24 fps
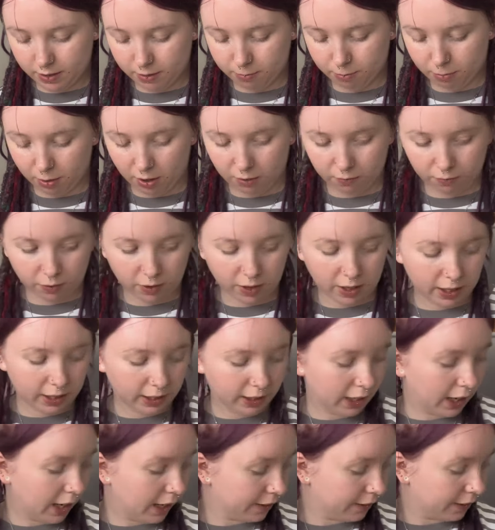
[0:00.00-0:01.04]
but I'm really
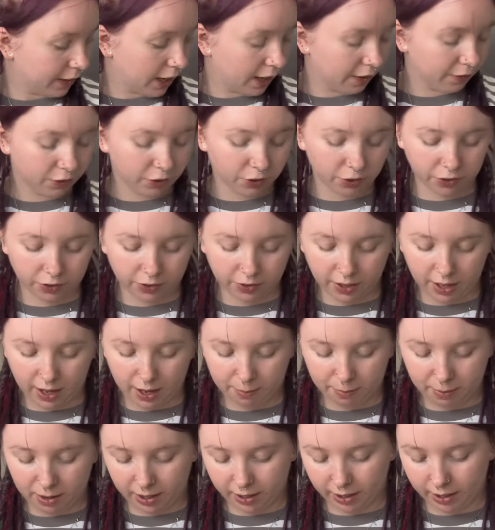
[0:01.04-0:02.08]
glad that I've done
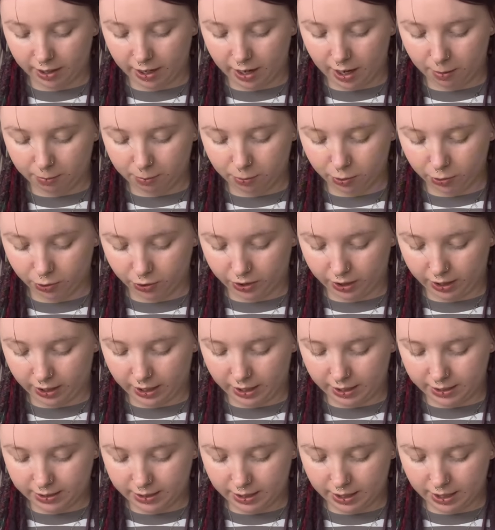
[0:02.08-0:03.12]
them. I can now put
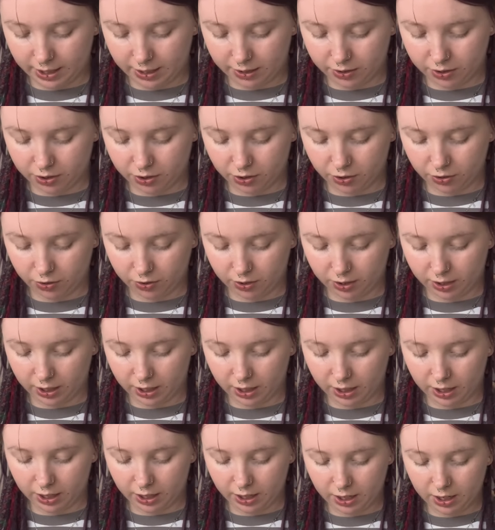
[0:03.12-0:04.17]
these into
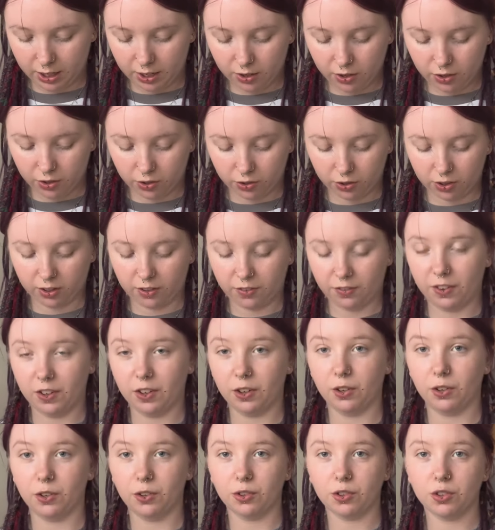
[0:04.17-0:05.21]
the
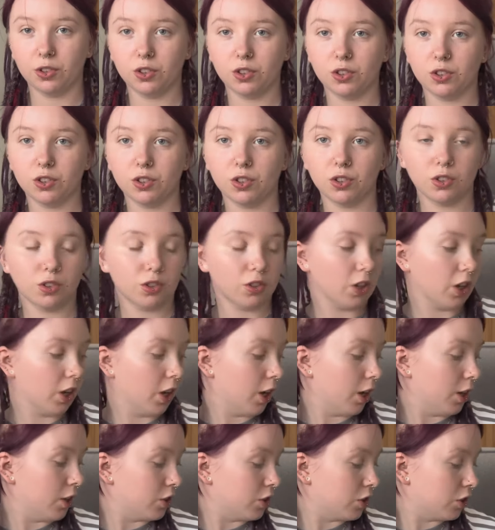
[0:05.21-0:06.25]
Huddersfield
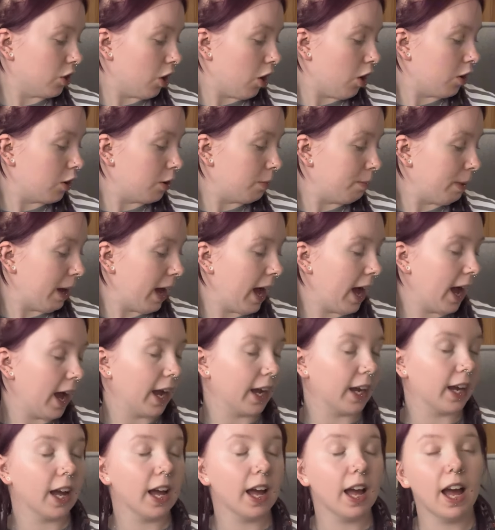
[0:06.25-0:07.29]
stock
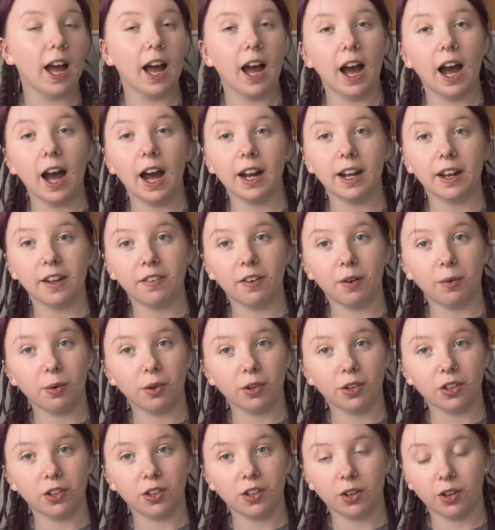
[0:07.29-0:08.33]
bag, and if I
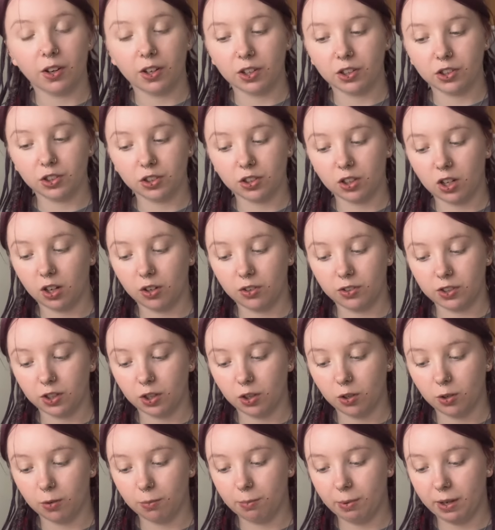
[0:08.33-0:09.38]
wanted to I could just close it
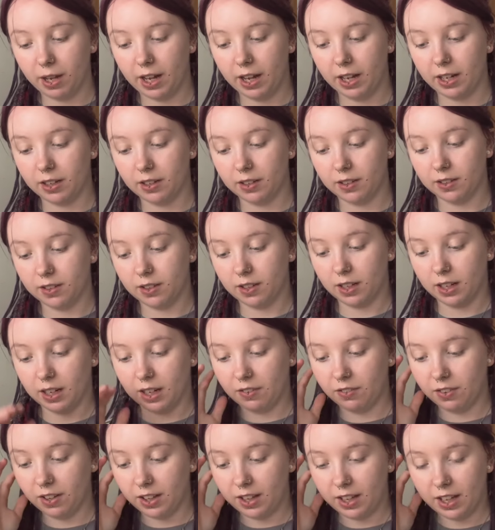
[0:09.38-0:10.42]
up and
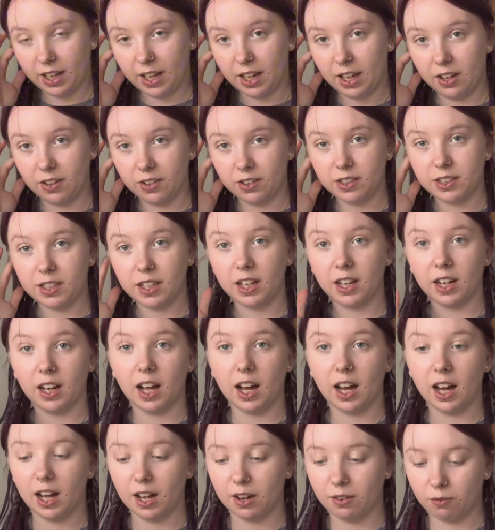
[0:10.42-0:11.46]
leave it there until
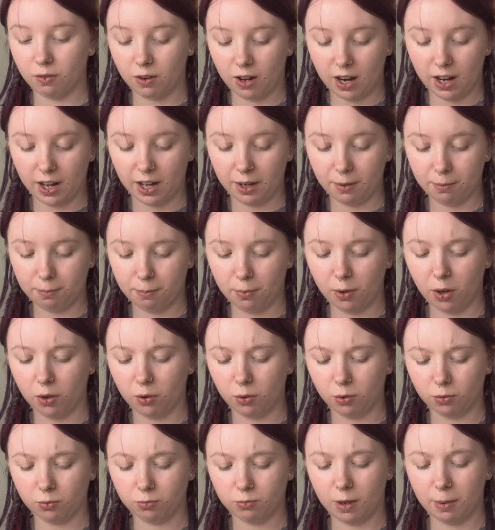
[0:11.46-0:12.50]
I write.
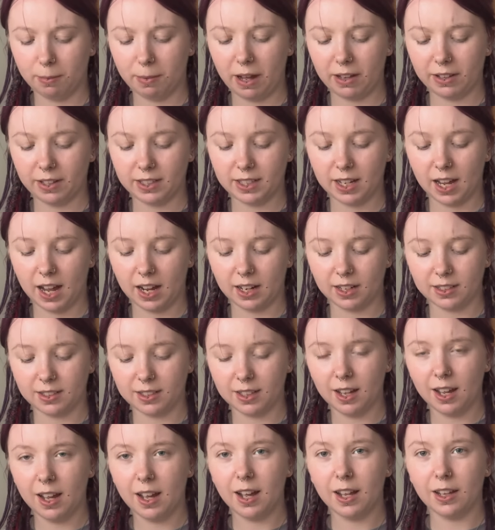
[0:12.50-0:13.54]
Oh, about the
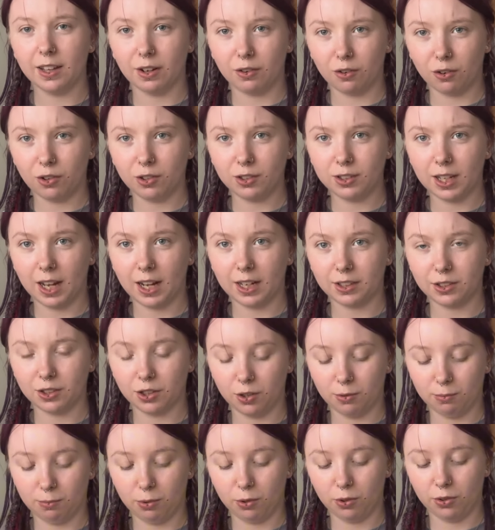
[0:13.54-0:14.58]
tags, they're all tagged
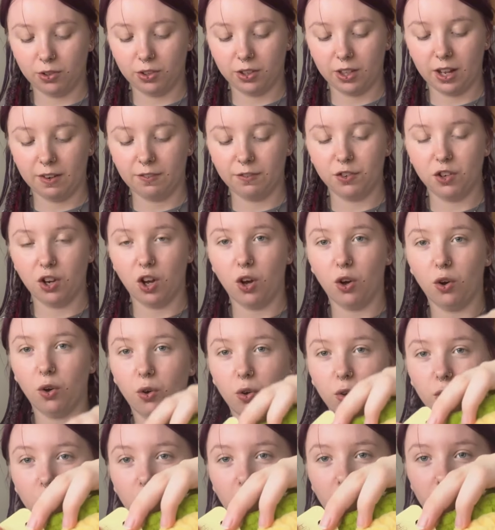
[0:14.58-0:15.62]
up but they've not
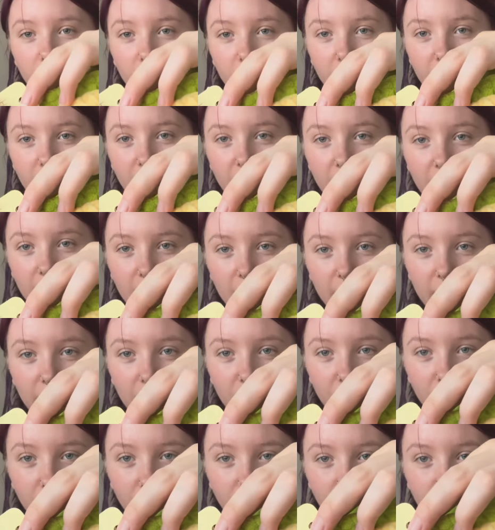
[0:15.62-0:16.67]
all got the
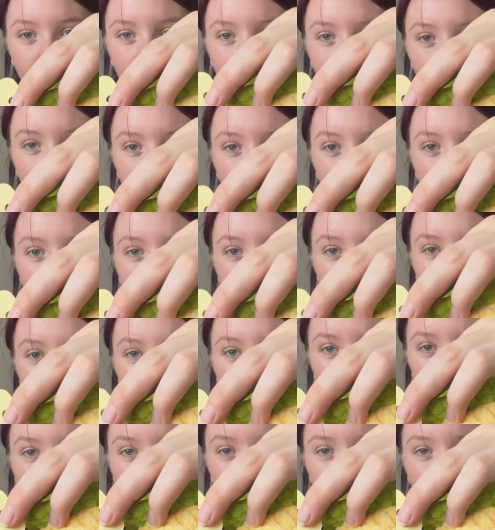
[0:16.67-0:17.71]
little
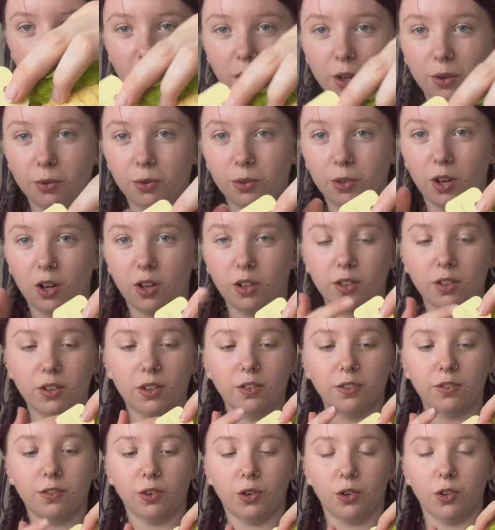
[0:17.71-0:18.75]
code on
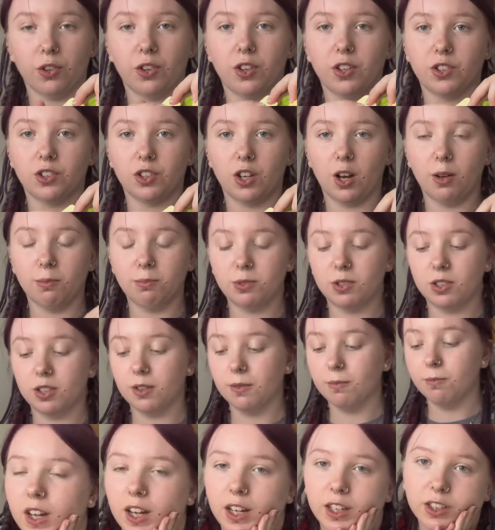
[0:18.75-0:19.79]
for the shops.
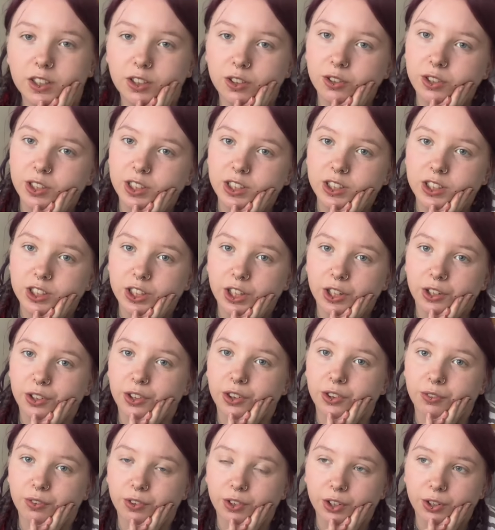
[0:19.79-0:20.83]
I do need to go
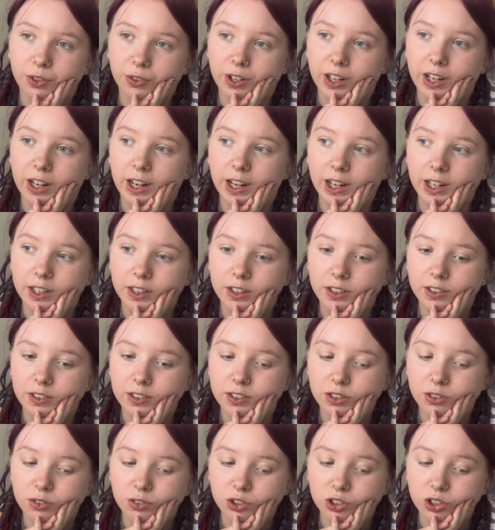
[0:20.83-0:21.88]
through
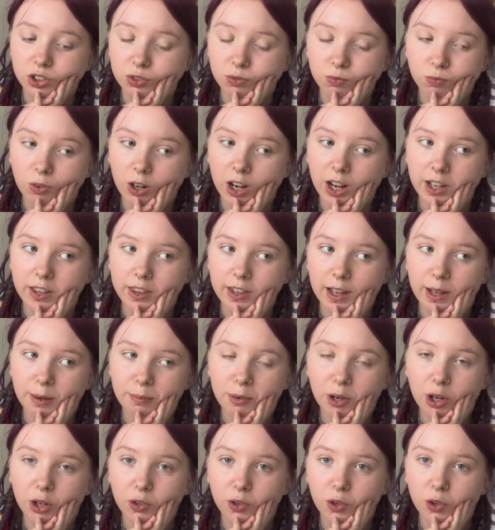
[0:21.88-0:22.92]
and just write them
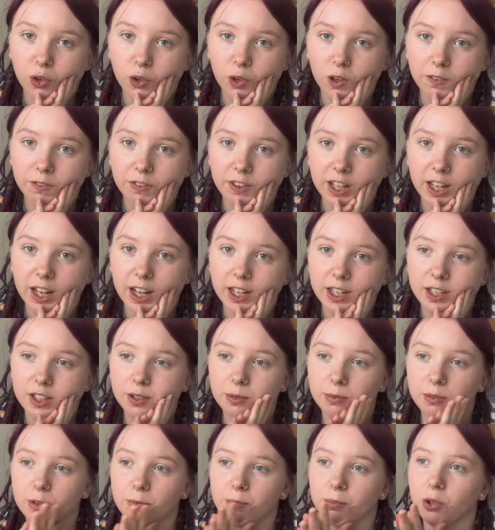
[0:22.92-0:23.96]
on all of the
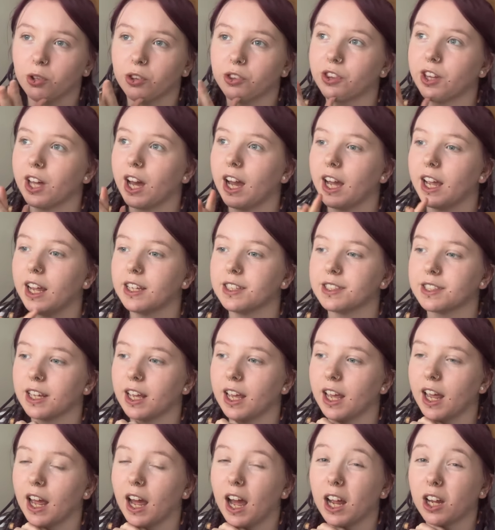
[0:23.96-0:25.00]
items, but that is
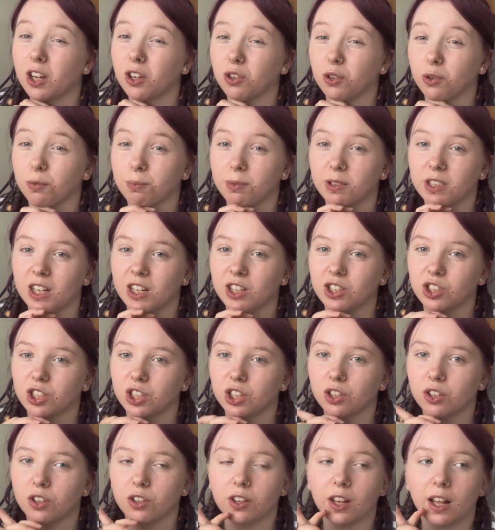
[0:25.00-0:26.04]
it. I could potentially
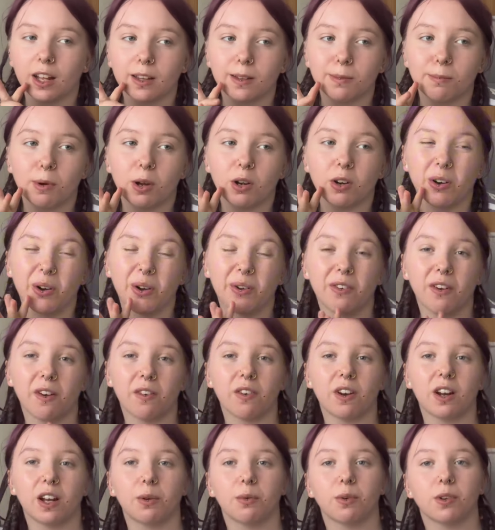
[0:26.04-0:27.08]
do that tomorrow if I
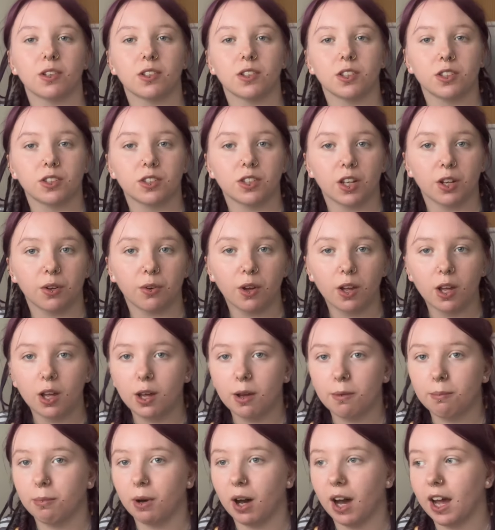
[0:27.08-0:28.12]
really wanted to,
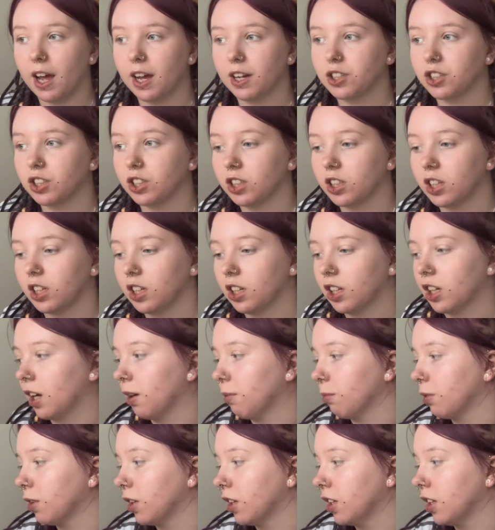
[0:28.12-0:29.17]
but I actually think
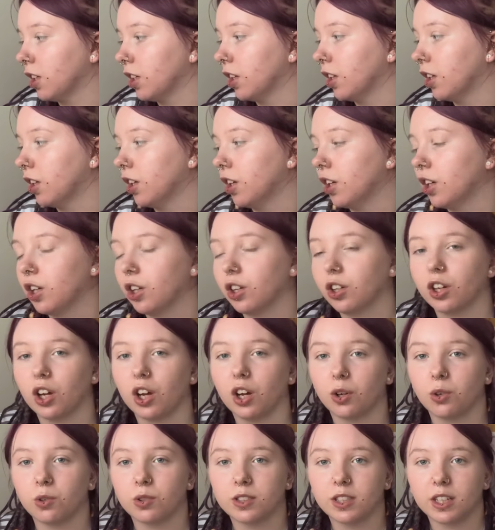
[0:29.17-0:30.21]
I'm gonna
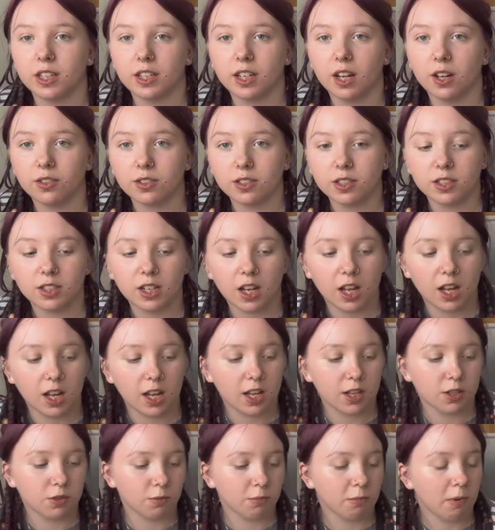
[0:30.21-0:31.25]
go sit
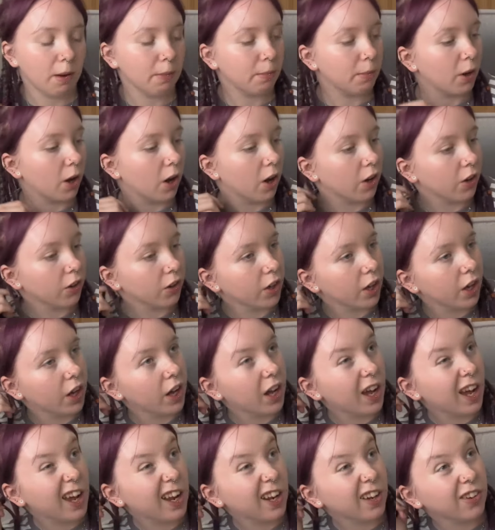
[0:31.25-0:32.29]
downstairs with my
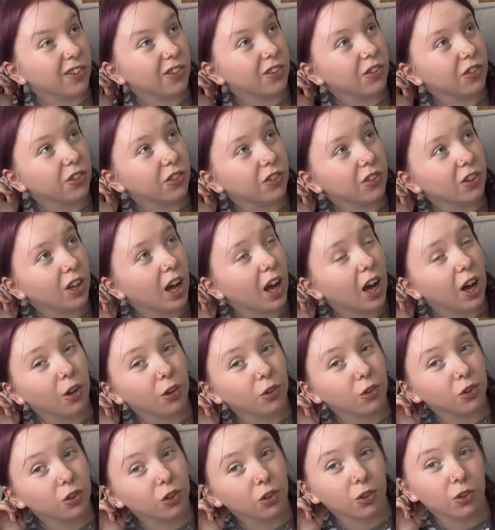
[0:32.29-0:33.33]
partner and
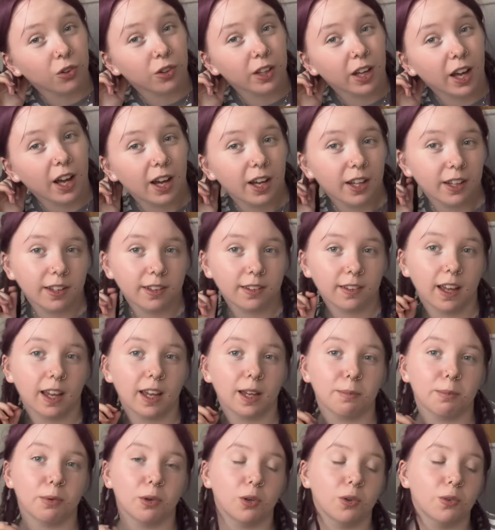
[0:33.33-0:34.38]
I'll do that at the
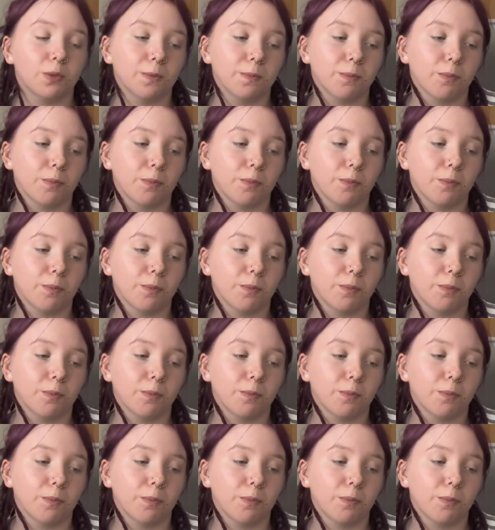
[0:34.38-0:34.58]
table